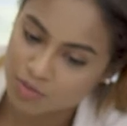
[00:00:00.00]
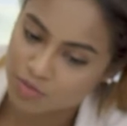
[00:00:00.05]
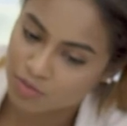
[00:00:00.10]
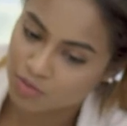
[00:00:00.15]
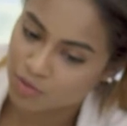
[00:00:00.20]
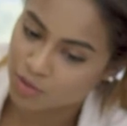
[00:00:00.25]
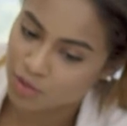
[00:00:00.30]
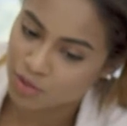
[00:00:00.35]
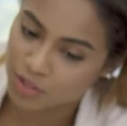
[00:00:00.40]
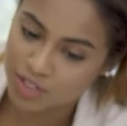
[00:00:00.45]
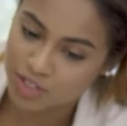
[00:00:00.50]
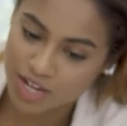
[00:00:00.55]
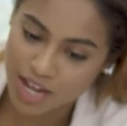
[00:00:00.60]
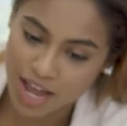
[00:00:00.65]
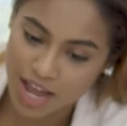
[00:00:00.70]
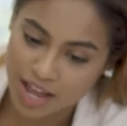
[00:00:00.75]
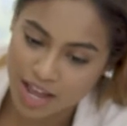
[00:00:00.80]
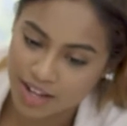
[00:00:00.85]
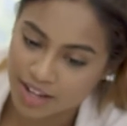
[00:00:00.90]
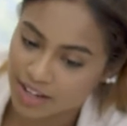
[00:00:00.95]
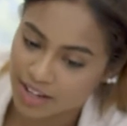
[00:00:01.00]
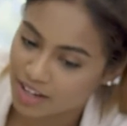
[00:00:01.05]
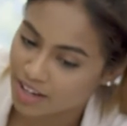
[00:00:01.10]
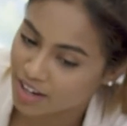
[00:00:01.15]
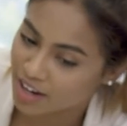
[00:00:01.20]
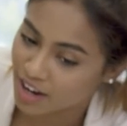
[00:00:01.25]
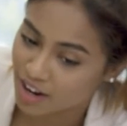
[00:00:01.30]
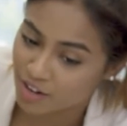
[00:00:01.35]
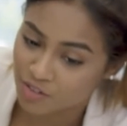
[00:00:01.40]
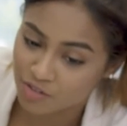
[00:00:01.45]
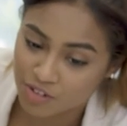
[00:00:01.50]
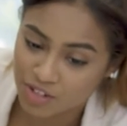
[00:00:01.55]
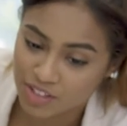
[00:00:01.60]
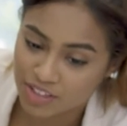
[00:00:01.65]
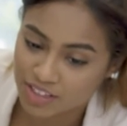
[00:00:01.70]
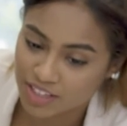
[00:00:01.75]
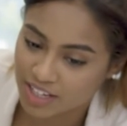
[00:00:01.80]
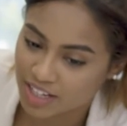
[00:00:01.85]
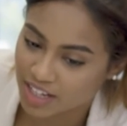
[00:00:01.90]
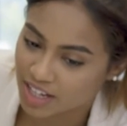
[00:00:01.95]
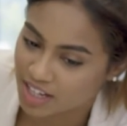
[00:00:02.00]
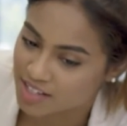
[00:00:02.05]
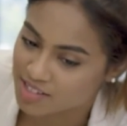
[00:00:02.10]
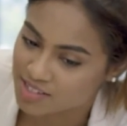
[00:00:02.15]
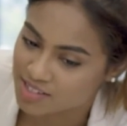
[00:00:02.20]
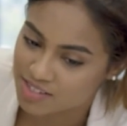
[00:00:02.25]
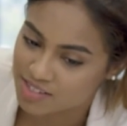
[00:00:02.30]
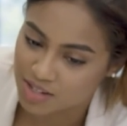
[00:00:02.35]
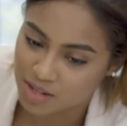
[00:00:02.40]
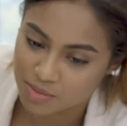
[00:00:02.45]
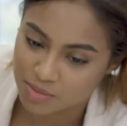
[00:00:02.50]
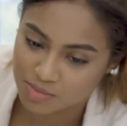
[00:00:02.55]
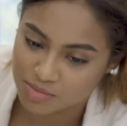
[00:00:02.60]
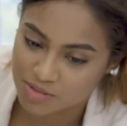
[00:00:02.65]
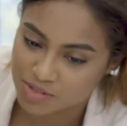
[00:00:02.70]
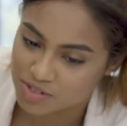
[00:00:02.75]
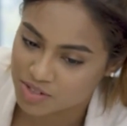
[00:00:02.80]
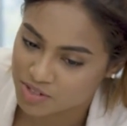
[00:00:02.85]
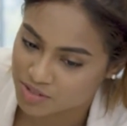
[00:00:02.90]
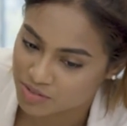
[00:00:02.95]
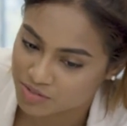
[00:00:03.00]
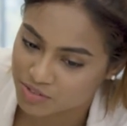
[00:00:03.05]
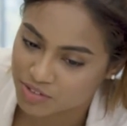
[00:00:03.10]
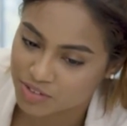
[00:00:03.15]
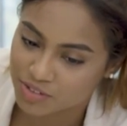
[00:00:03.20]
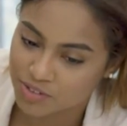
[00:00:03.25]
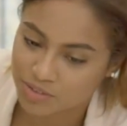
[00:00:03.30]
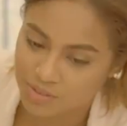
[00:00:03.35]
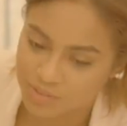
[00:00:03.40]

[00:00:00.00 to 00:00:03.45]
is the impact of key people and their leadership styles.